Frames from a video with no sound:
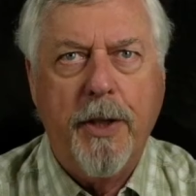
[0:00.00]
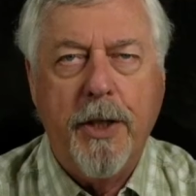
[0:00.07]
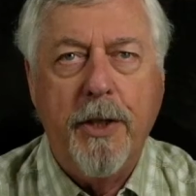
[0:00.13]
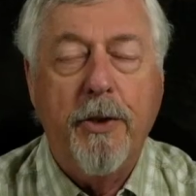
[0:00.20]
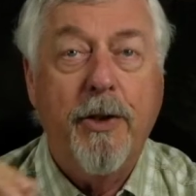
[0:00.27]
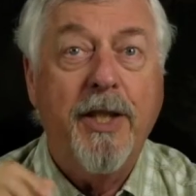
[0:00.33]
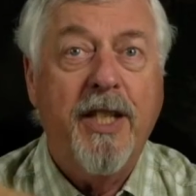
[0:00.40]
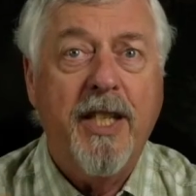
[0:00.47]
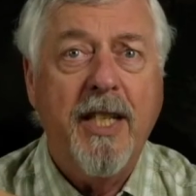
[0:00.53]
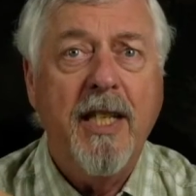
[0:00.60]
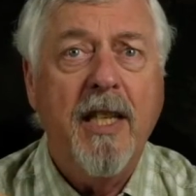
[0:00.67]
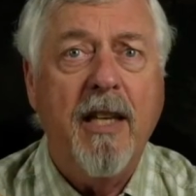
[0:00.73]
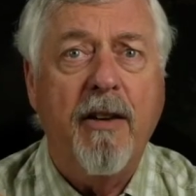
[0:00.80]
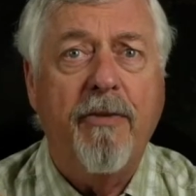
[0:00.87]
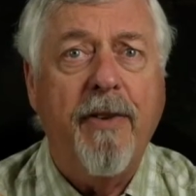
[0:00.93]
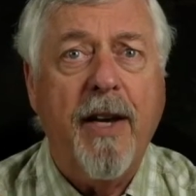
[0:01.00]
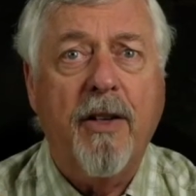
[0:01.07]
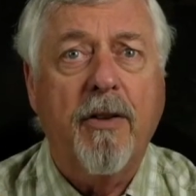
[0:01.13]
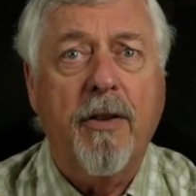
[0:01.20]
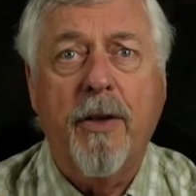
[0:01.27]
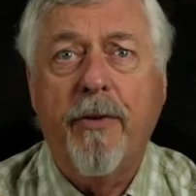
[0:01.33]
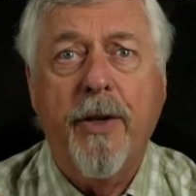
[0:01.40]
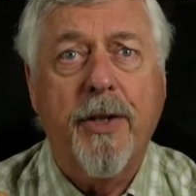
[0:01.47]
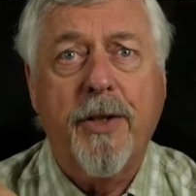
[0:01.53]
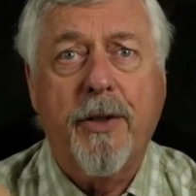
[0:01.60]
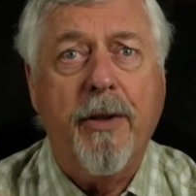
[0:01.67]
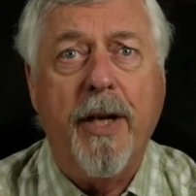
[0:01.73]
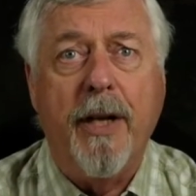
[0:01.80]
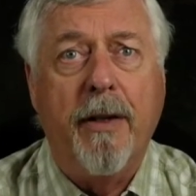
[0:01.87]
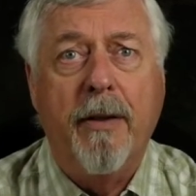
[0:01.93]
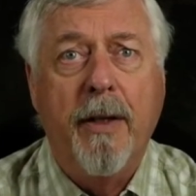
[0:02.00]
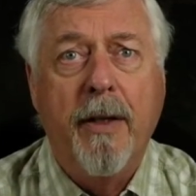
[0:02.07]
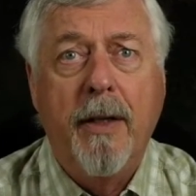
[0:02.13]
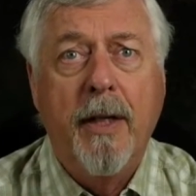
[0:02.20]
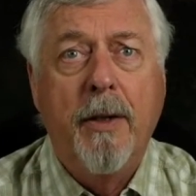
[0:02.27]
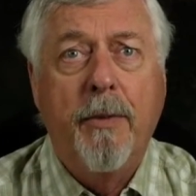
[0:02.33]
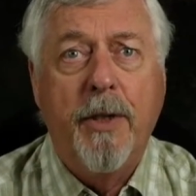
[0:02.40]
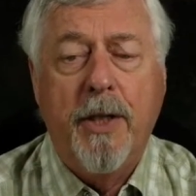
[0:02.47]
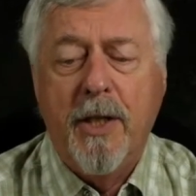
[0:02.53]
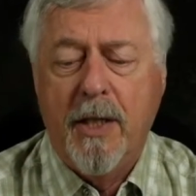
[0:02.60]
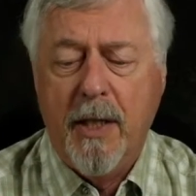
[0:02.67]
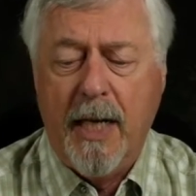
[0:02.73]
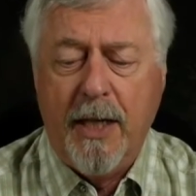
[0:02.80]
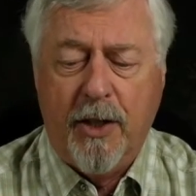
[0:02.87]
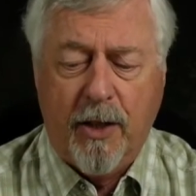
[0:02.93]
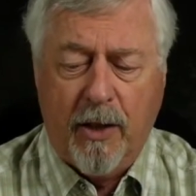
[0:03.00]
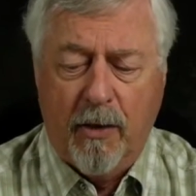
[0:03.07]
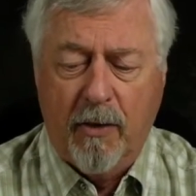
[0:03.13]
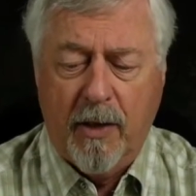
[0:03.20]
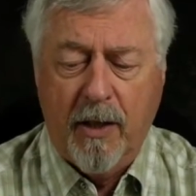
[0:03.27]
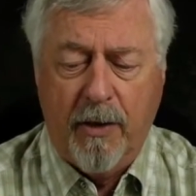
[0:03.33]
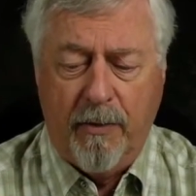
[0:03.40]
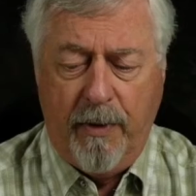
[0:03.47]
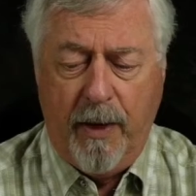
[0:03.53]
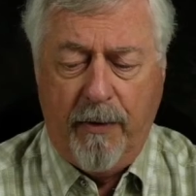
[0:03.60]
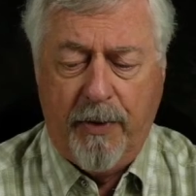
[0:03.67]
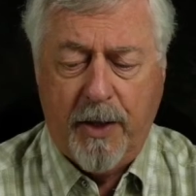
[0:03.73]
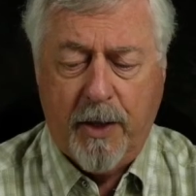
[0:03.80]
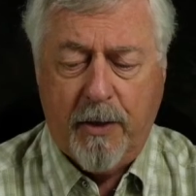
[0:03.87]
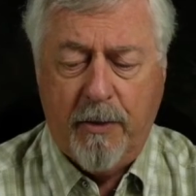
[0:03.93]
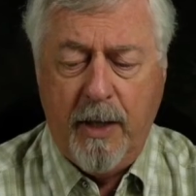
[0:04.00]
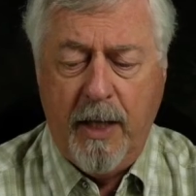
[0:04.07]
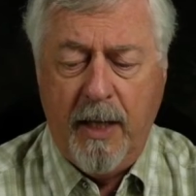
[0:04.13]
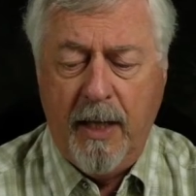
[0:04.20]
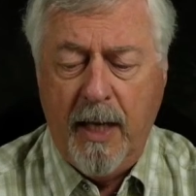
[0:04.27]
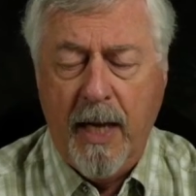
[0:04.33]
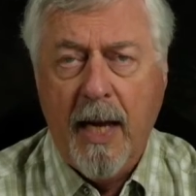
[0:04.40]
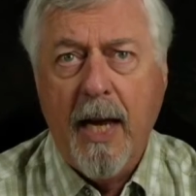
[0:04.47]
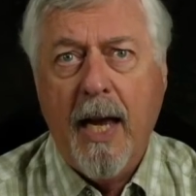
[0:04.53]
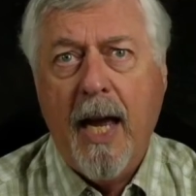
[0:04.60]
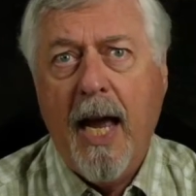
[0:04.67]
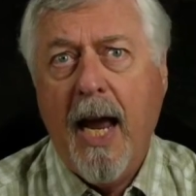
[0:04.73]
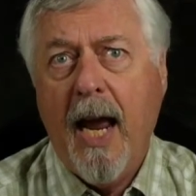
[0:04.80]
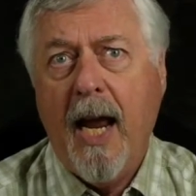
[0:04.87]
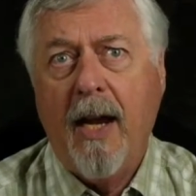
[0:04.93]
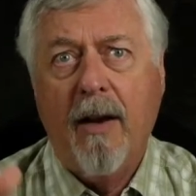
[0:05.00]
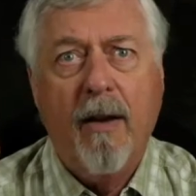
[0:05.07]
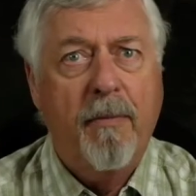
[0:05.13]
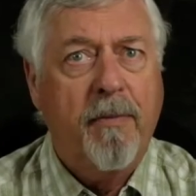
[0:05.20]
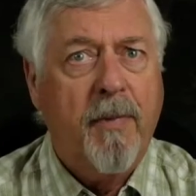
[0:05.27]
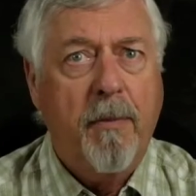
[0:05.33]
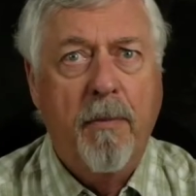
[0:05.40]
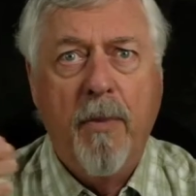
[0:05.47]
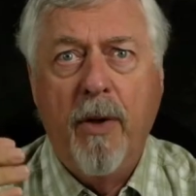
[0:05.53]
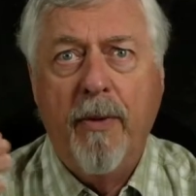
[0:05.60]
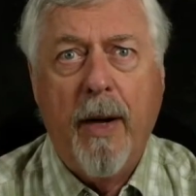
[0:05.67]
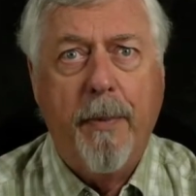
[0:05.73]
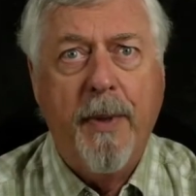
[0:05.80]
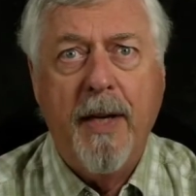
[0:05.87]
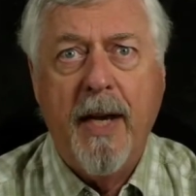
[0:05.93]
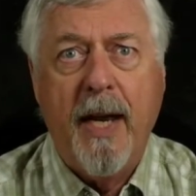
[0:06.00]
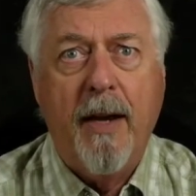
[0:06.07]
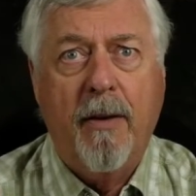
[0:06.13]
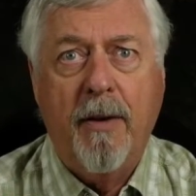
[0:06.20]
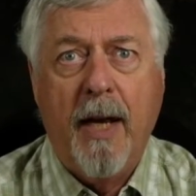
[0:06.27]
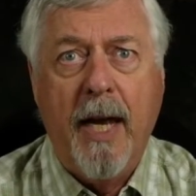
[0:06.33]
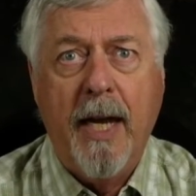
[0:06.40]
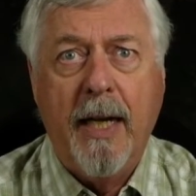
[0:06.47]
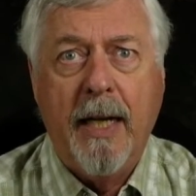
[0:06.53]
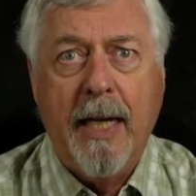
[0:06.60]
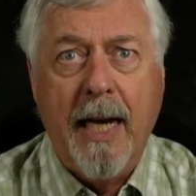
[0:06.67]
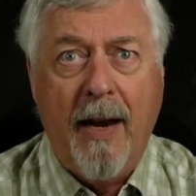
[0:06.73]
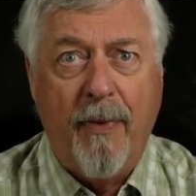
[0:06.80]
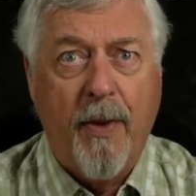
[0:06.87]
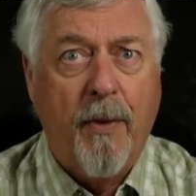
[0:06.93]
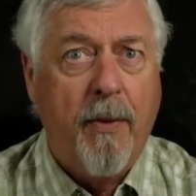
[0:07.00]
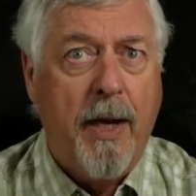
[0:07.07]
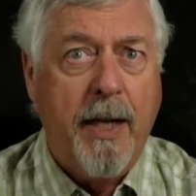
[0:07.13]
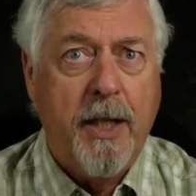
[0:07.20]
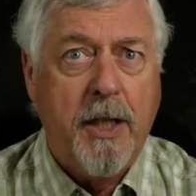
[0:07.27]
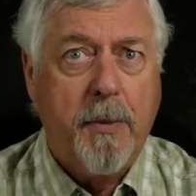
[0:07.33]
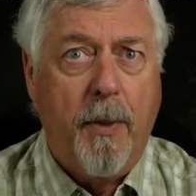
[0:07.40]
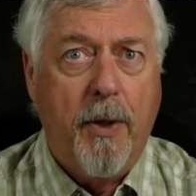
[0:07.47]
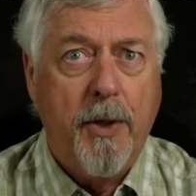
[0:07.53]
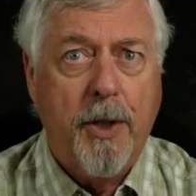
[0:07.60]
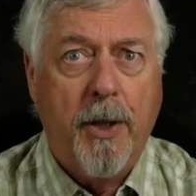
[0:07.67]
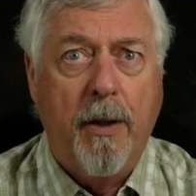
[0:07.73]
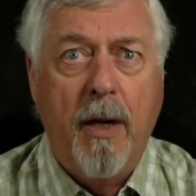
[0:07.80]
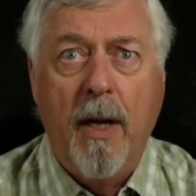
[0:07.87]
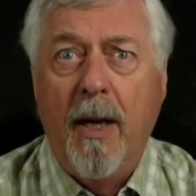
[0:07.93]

and you can see the effect on the rear screen, which is nice. You can look at the rear screen and move up and down and get the right exposure.